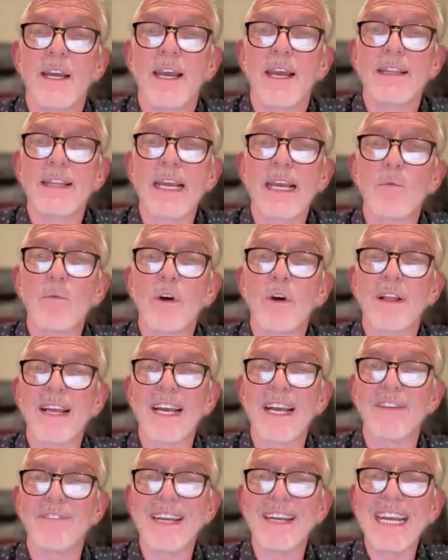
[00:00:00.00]
and they will
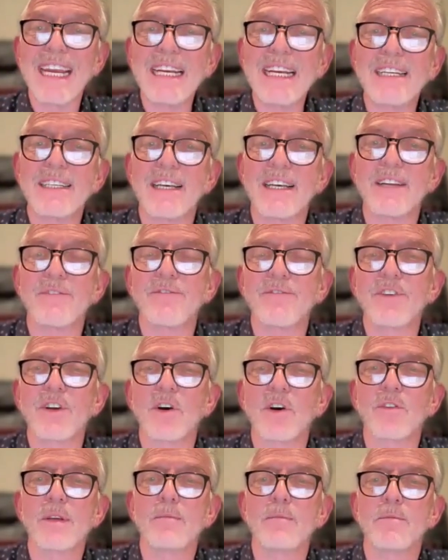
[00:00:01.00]
have eaten and
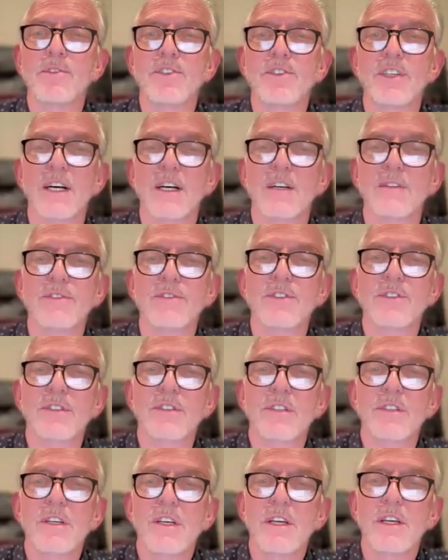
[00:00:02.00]
filled
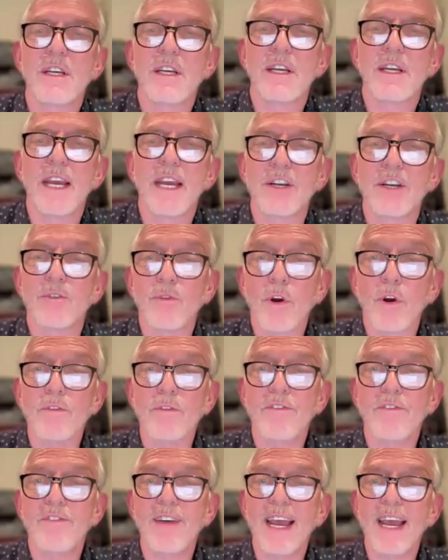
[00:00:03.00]
themselves and
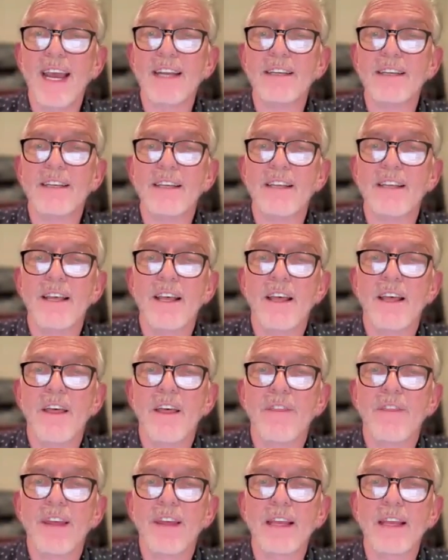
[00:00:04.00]
grown fat,
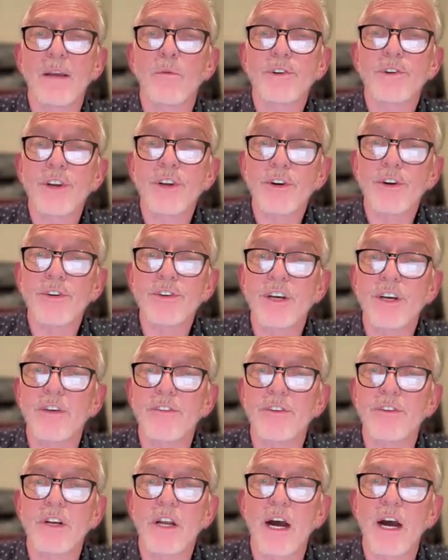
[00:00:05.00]
then they will turn to
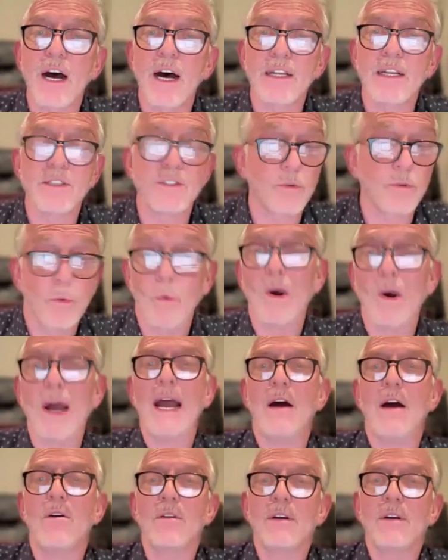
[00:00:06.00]
other gods,
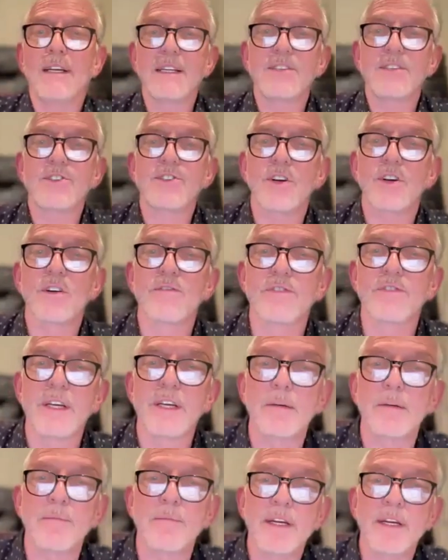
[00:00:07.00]
wow, and serve
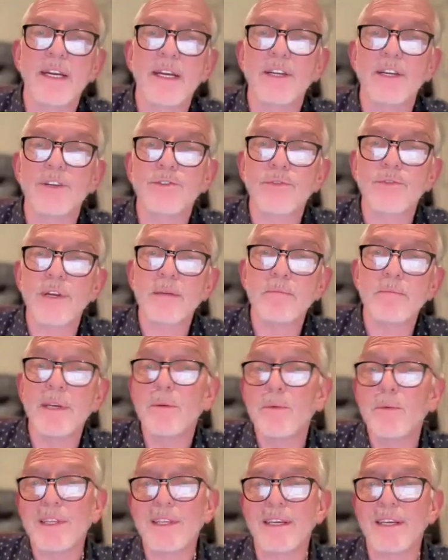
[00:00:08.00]
them, and treat
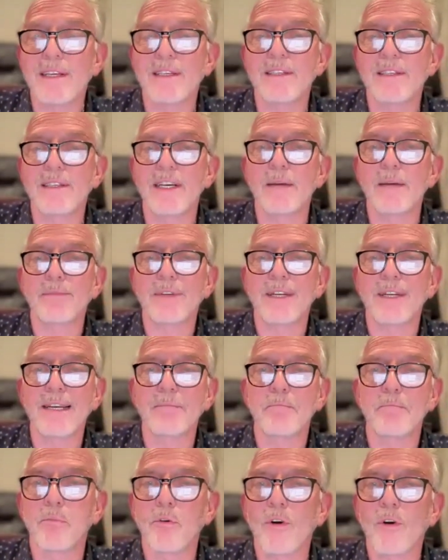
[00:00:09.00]
me with contempt
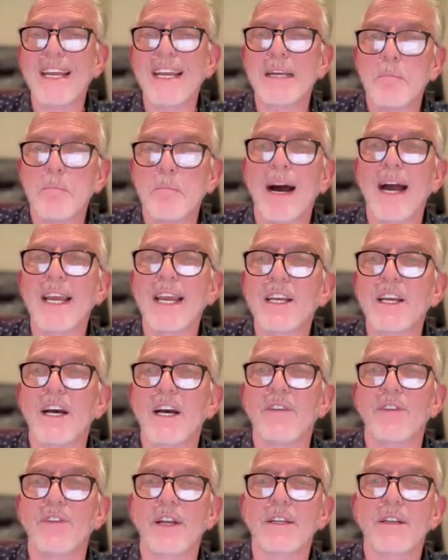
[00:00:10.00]
and break my
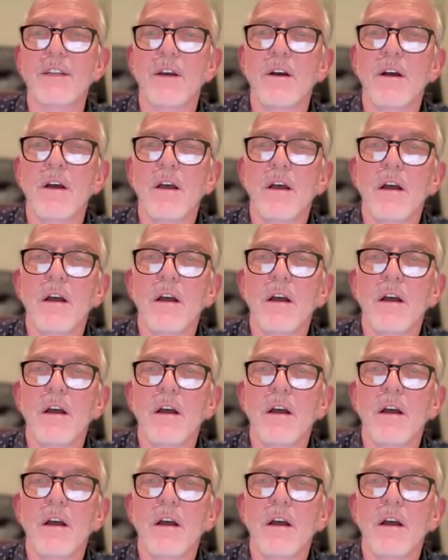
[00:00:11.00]
covenant.